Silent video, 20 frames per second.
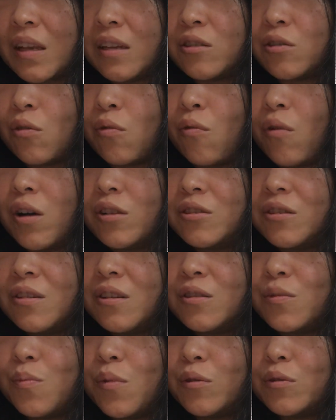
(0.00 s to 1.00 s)
So watch
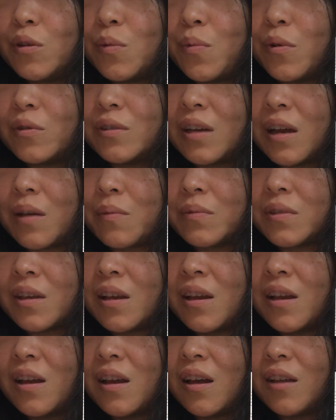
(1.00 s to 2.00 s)
this multiple times
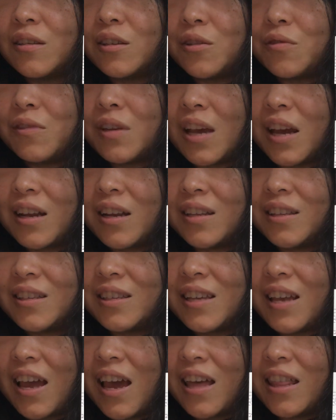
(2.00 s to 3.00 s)
until you get
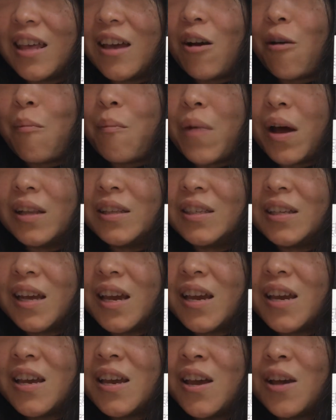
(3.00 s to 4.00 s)
it. And then on
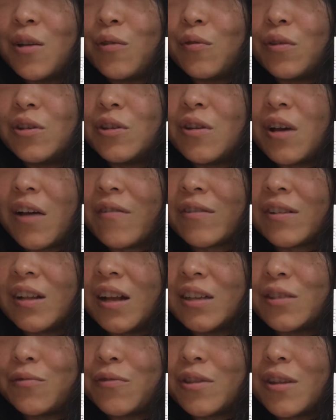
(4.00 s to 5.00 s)
Monday, when you have
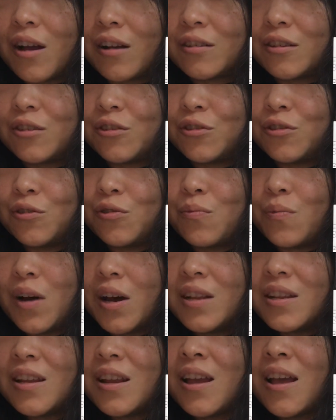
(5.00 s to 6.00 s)
class with Dr.
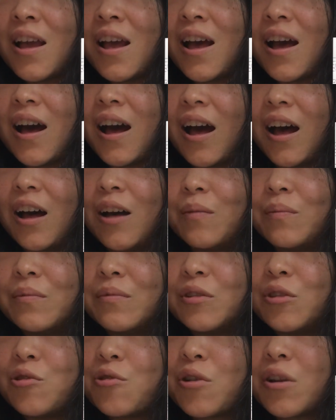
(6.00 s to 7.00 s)
Schumann,
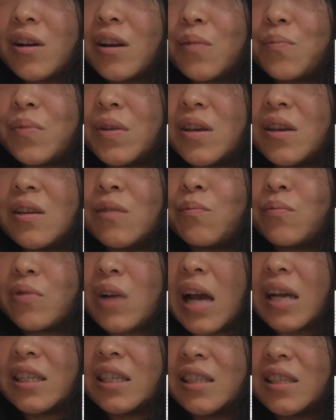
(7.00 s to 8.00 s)
you're gonna be
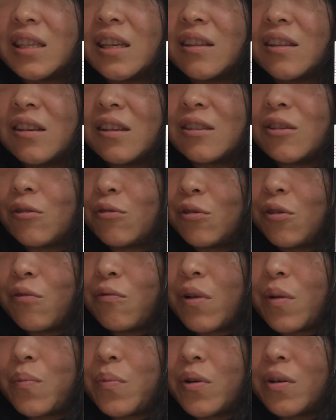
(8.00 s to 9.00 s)
practicing this on your
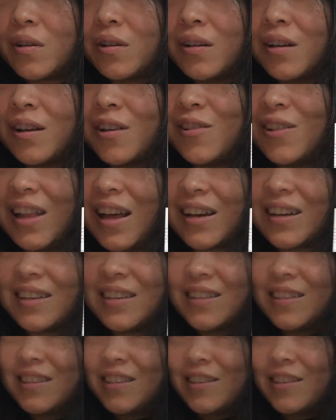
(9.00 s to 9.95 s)
workbook. Good luck.